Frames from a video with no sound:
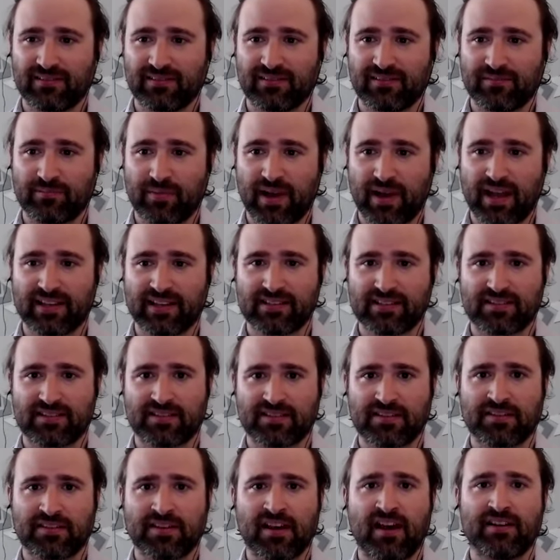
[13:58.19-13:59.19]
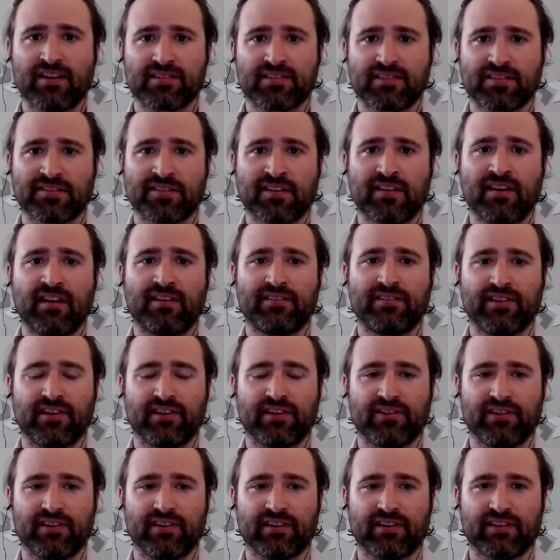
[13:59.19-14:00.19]
my
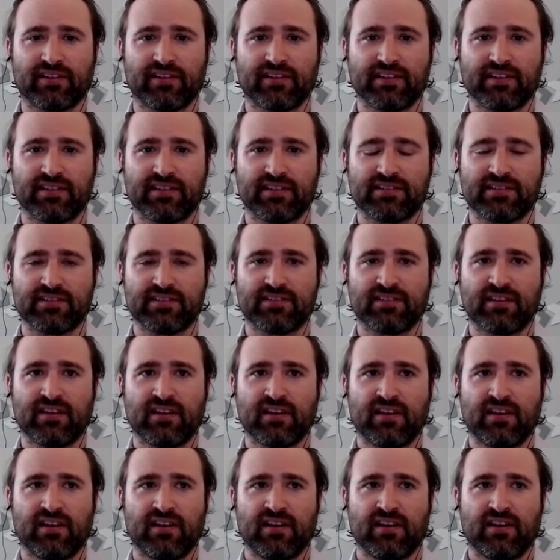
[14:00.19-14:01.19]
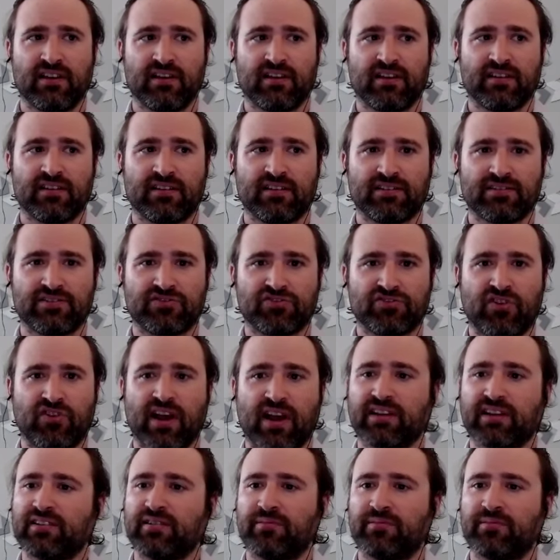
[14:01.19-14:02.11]
stuttering is trying